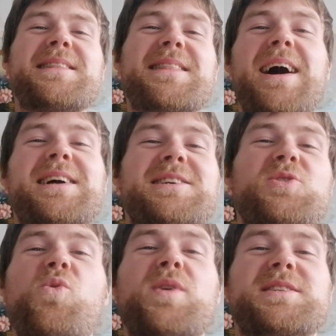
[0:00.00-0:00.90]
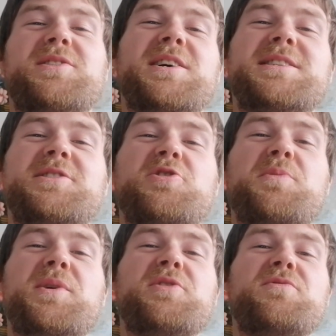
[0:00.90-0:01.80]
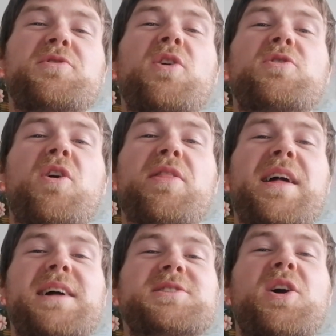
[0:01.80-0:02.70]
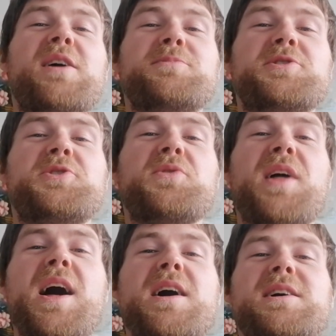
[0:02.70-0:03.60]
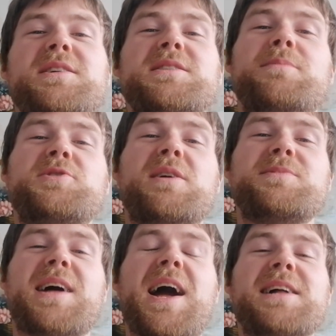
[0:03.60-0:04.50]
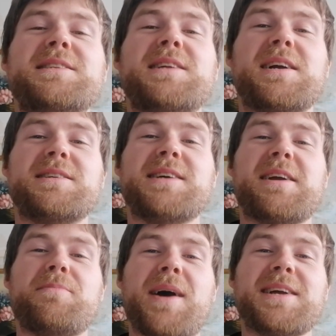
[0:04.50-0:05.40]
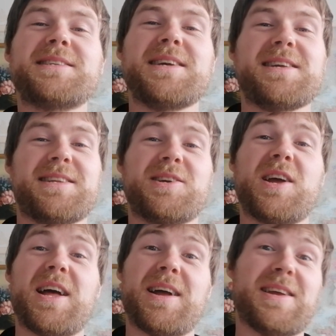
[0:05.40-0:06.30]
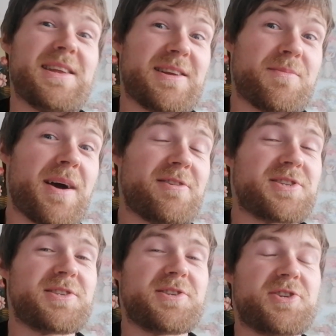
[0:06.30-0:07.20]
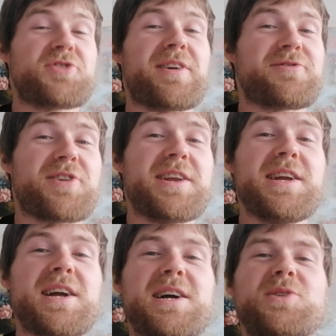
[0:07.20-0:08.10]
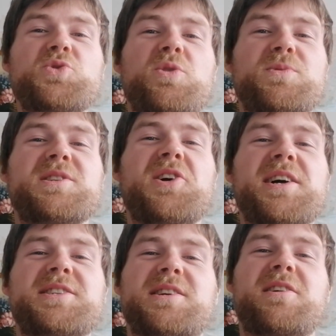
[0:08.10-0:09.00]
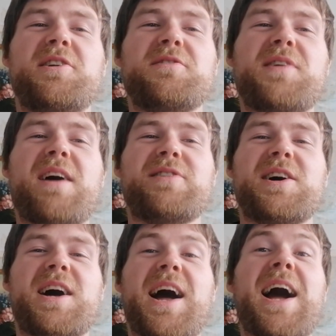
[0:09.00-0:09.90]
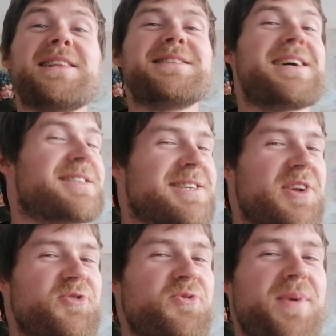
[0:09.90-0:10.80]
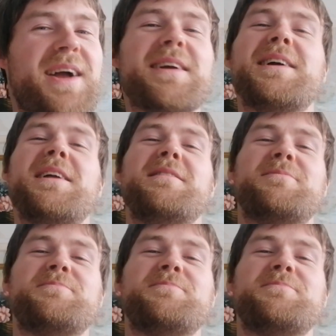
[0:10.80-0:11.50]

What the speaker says: That is always nice to do. But when you've not got that time to do that, sometimes the handstand can take a back seat in comparison to the strength training. So it was nice to kind of have a handstand schedule back again.